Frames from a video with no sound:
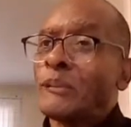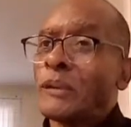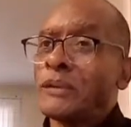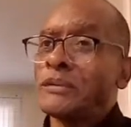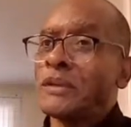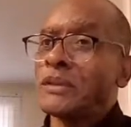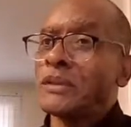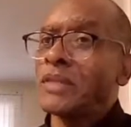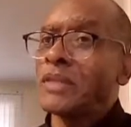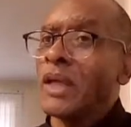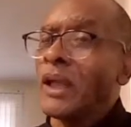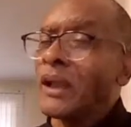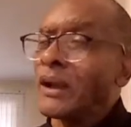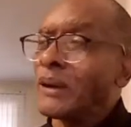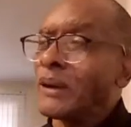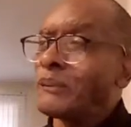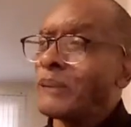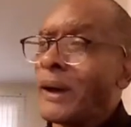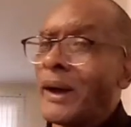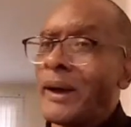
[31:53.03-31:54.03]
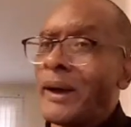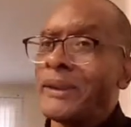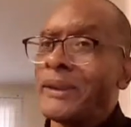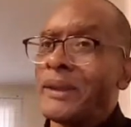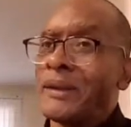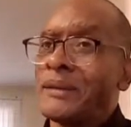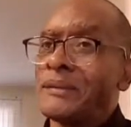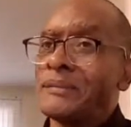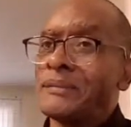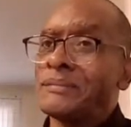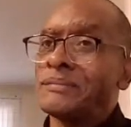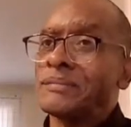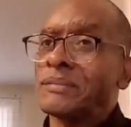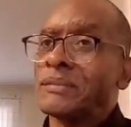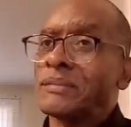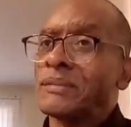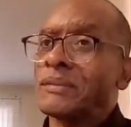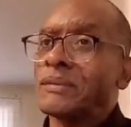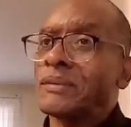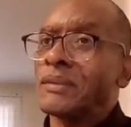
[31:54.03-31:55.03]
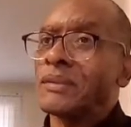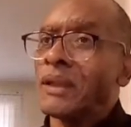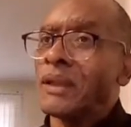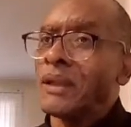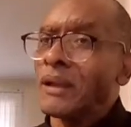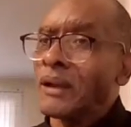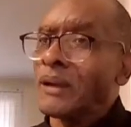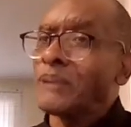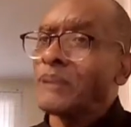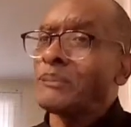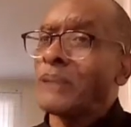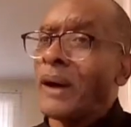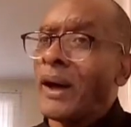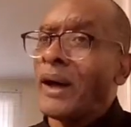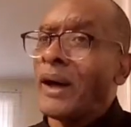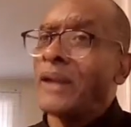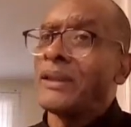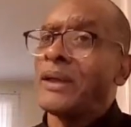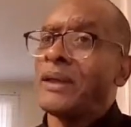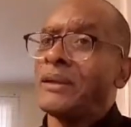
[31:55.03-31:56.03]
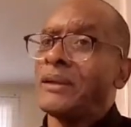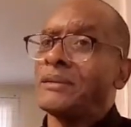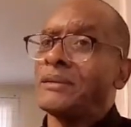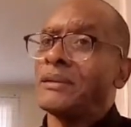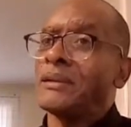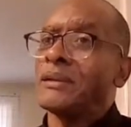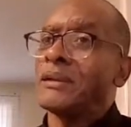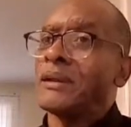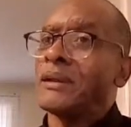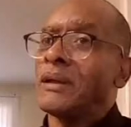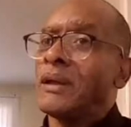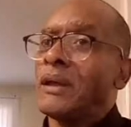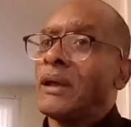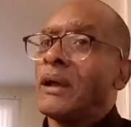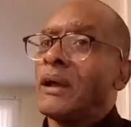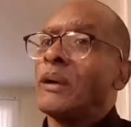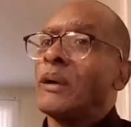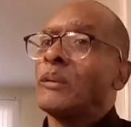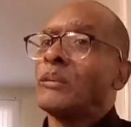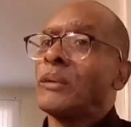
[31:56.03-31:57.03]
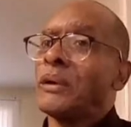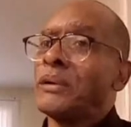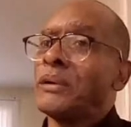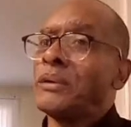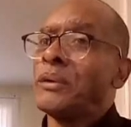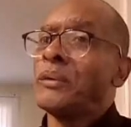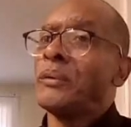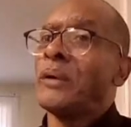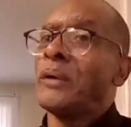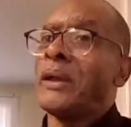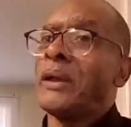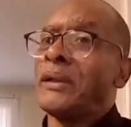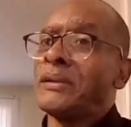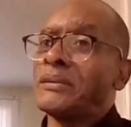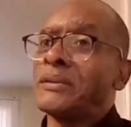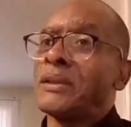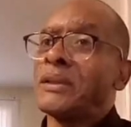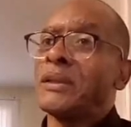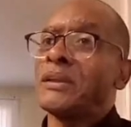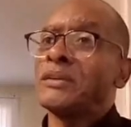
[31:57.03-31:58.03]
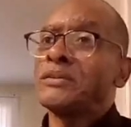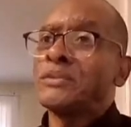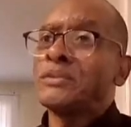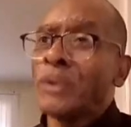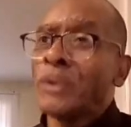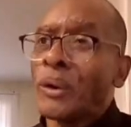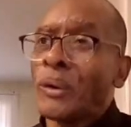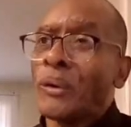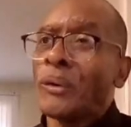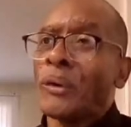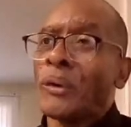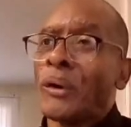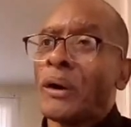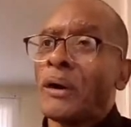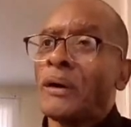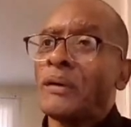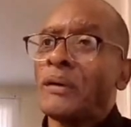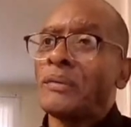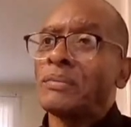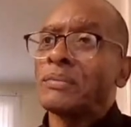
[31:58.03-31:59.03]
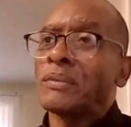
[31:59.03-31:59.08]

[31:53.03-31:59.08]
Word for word: But just think about it. Think about it when you in the store.